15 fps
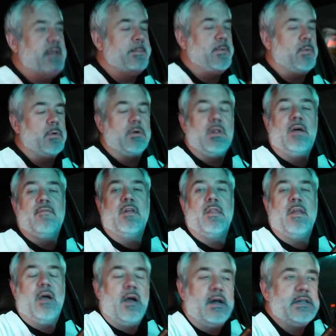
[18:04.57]
People were
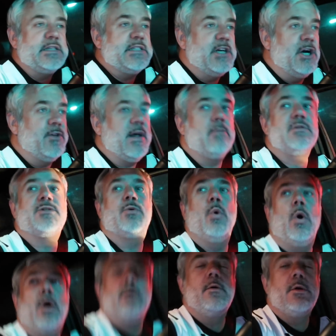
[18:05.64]
loving that, so that was
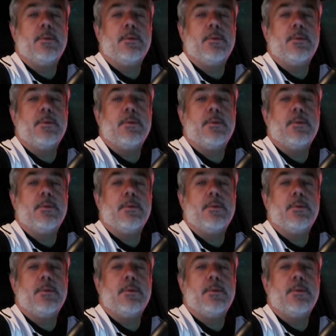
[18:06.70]
cool.